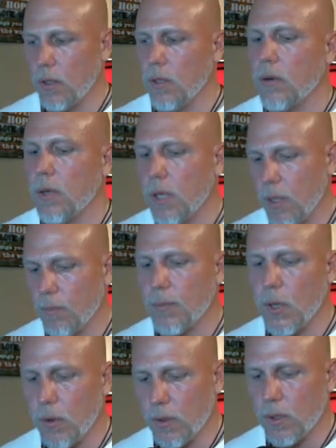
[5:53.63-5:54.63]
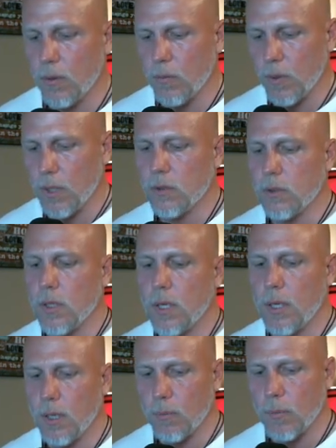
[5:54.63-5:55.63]
you keep pulling the weeds, you
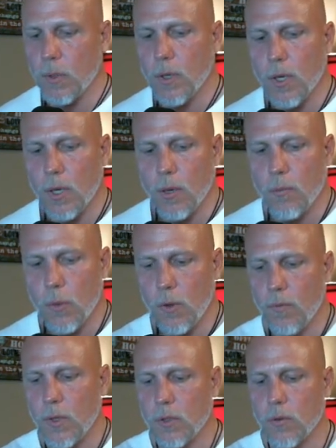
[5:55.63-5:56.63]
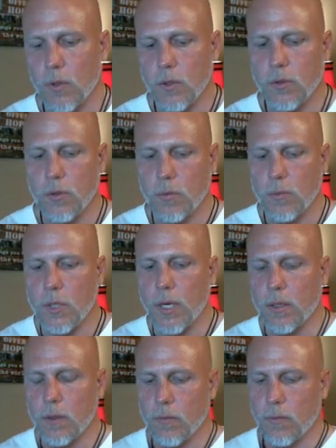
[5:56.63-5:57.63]
keep moving towards your
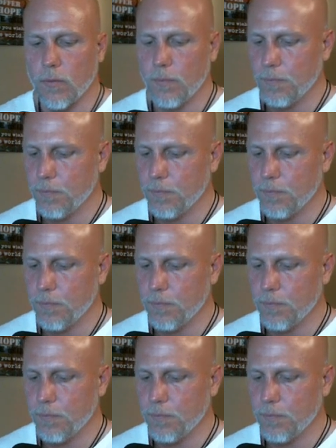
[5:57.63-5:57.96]
objective.